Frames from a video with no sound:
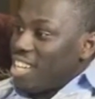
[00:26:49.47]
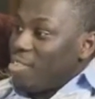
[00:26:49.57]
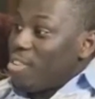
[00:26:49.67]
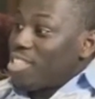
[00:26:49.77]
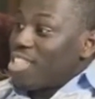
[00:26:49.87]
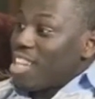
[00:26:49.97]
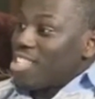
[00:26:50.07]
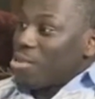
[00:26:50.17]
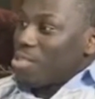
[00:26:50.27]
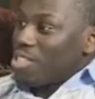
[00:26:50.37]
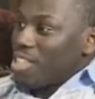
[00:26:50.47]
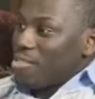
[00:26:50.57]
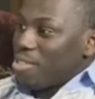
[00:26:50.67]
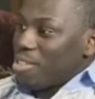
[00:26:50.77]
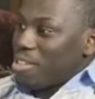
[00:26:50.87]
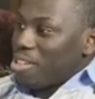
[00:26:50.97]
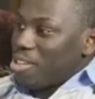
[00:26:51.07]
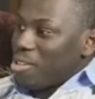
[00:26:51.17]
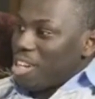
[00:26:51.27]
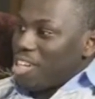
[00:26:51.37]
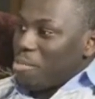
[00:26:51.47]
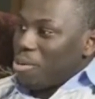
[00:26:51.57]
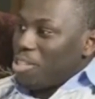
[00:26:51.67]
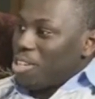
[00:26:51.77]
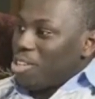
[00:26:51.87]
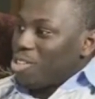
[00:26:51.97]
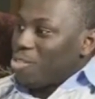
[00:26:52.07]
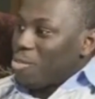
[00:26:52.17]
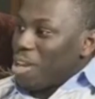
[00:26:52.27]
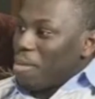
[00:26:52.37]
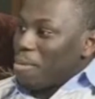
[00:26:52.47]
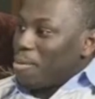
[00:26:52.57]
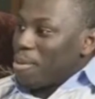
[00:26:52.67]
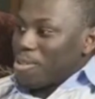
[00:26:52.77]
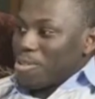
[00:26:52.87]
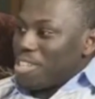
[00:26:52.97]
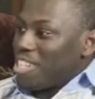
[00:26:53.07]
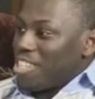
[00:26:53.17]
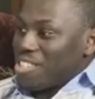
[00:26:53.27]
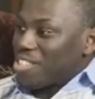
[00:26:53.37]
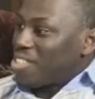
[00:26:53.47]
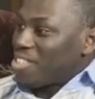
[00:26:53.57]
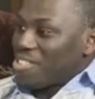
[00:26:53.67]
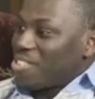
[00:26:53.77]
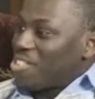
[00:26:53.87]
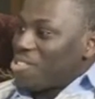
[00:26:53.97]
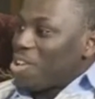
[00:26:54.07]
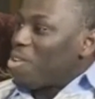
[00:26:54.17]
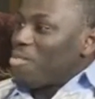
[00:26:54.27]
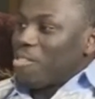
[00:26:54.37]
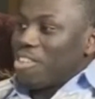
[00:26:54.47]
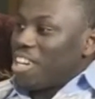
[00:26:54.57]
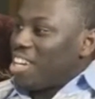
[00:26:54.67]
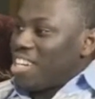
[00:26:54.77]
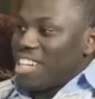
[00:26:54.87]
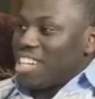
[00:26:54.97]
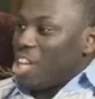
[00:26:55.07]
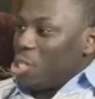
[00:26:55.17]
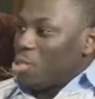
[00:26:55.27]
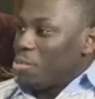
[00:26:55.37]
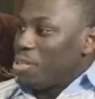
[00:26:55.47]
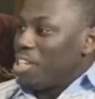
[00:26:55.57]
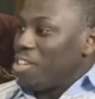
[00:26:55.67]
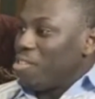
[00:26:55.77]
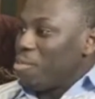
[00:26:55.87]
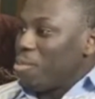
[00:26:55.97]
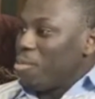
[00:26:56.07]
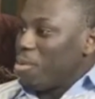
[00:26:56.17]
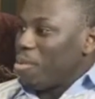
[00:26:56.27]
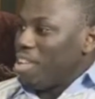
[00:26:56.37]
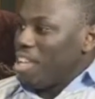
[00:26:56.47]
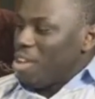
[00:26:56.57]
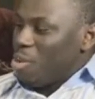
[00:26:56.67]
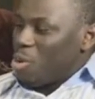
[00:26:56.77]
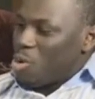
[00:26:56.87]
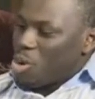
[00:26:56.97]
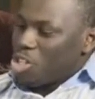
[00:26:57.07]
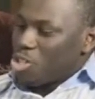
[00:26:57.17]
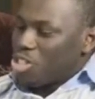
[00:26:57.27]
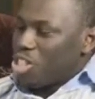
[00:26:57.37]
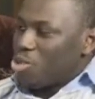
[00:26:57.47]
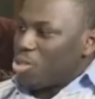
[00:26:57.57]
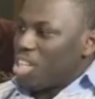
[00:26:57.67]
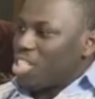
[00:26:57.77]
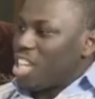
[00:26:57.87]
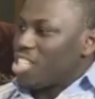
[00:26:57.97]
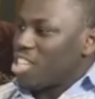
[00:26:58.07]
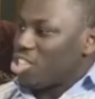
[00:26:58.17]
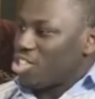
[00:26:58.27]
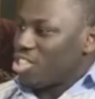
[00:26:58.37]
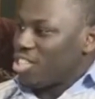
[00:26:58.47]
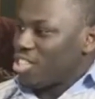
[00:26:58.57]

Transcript: Festac 77. You know, that they brought a lot of black power to the soil of Africa, and that was the beginning of the problem. What do you say to that assertion?